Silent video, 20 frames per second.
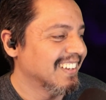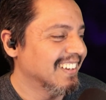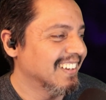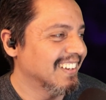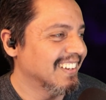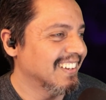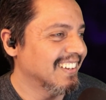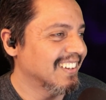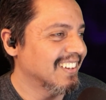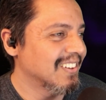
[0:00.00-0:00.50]

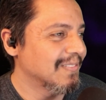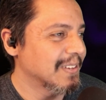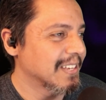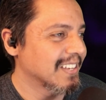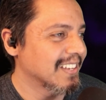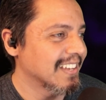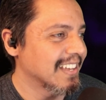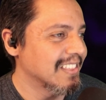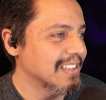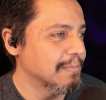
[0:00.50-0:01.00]
And
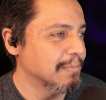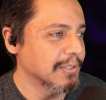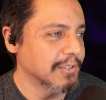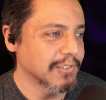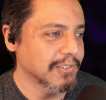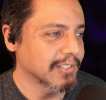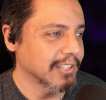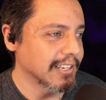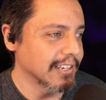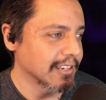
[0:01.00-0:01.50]
then
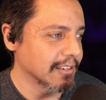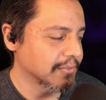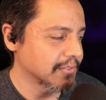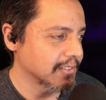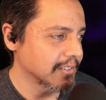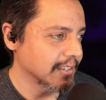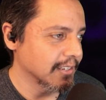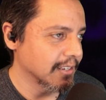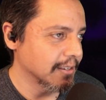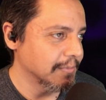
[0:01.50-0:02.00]
Blizzard's
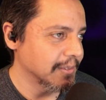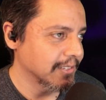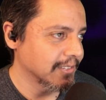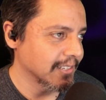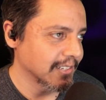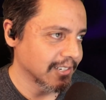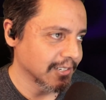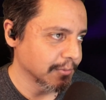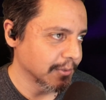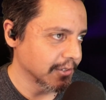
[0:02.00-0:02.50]
layoffs. It's
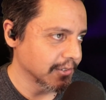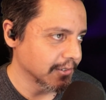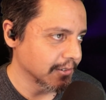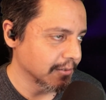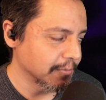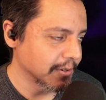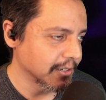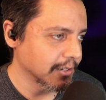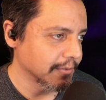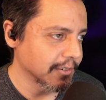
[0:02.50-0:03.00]
not just Blizzard,
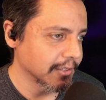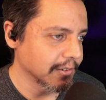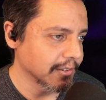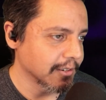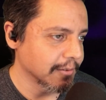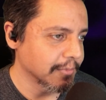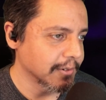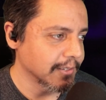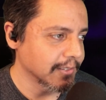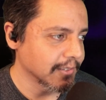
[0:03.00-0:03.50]
a bunch of other
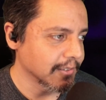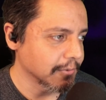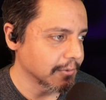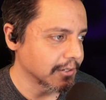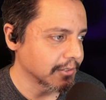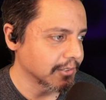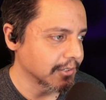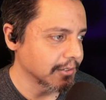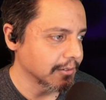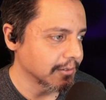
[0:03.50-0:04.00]
companies as
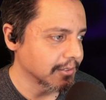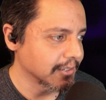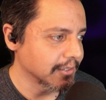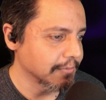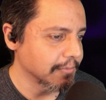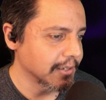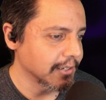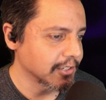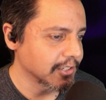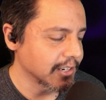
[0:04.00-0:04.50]
well too. It's
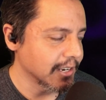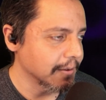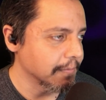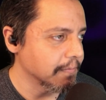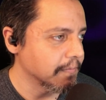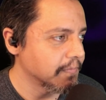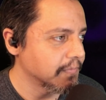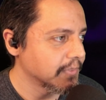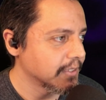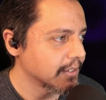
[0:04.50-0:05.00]
just a big
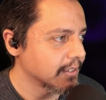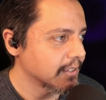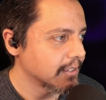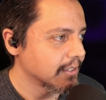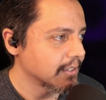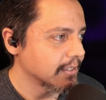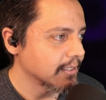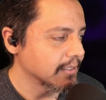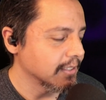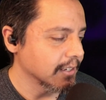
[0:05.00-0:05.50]
shame
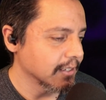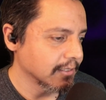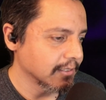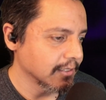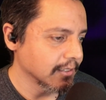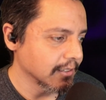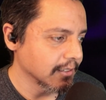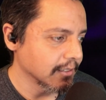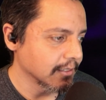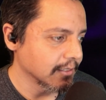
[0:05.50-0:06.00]

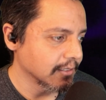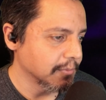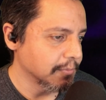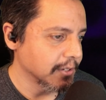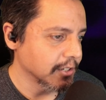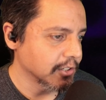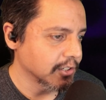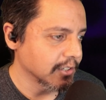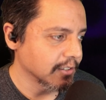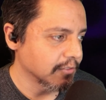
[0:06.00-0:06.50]
that it's a
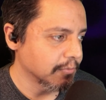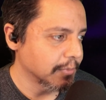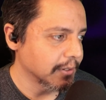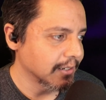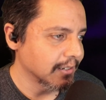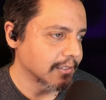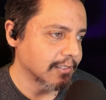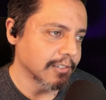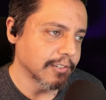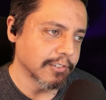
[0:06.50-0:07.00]
big shift,
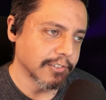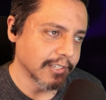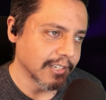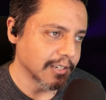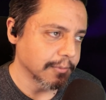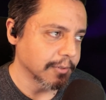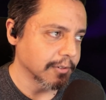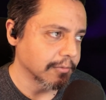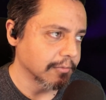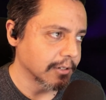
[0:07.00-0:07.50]
but it's
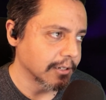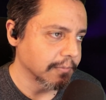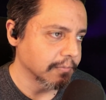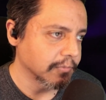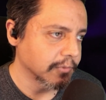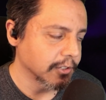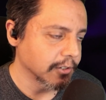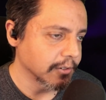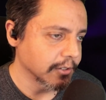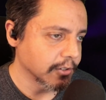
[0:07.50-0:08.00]
understandable, right?
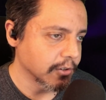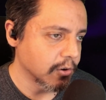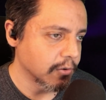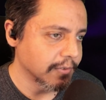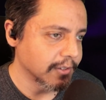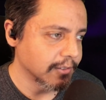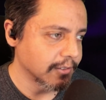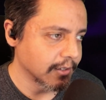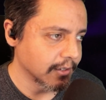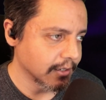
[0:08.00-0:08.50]
During
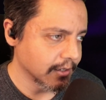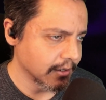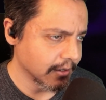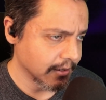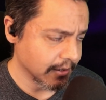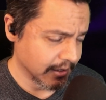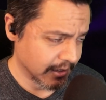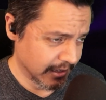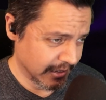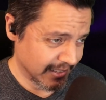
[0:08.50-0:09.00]

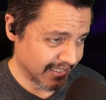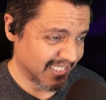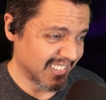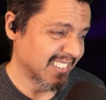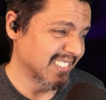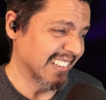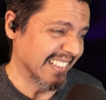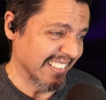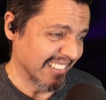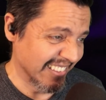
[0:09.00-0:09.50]
COVID
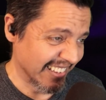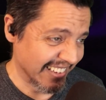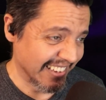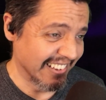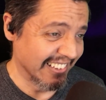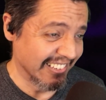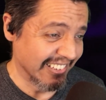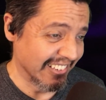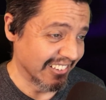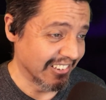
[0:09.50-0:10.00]
season, I
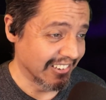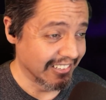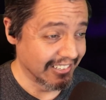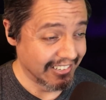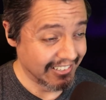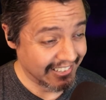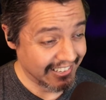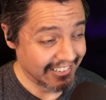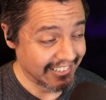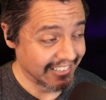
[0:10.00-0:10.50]
guess you can call
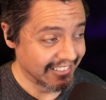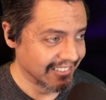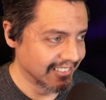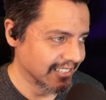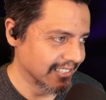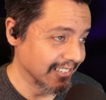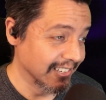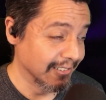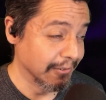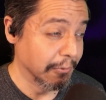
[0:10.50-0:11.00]
it a season
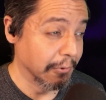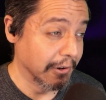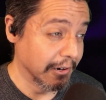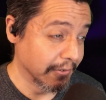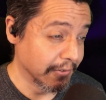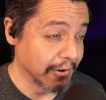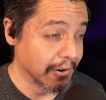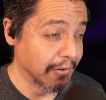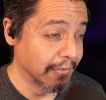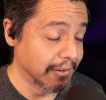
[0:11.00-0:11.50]
1
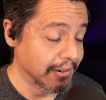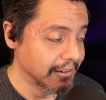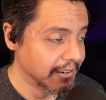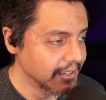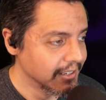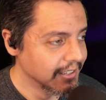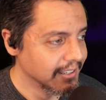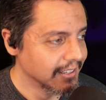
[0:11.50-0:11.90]
of COVID.